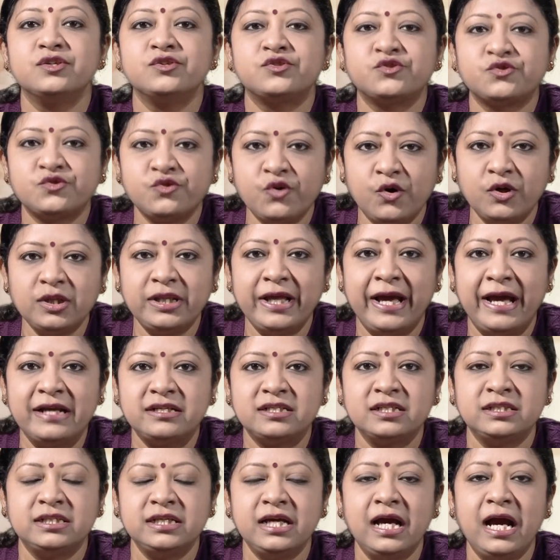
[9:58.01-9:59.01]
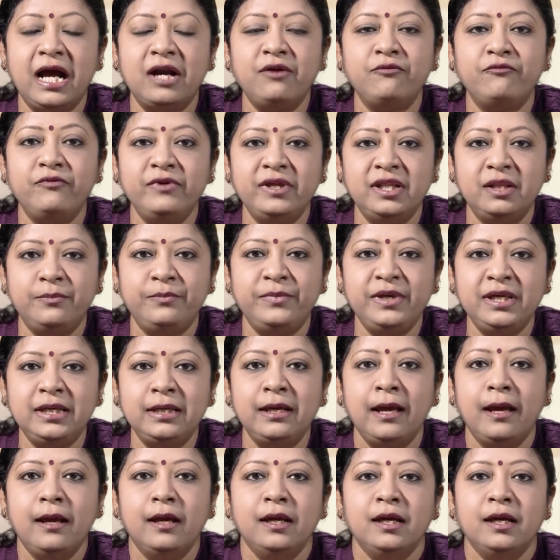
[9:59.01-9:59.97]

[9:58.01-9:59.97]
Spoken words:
so that there will be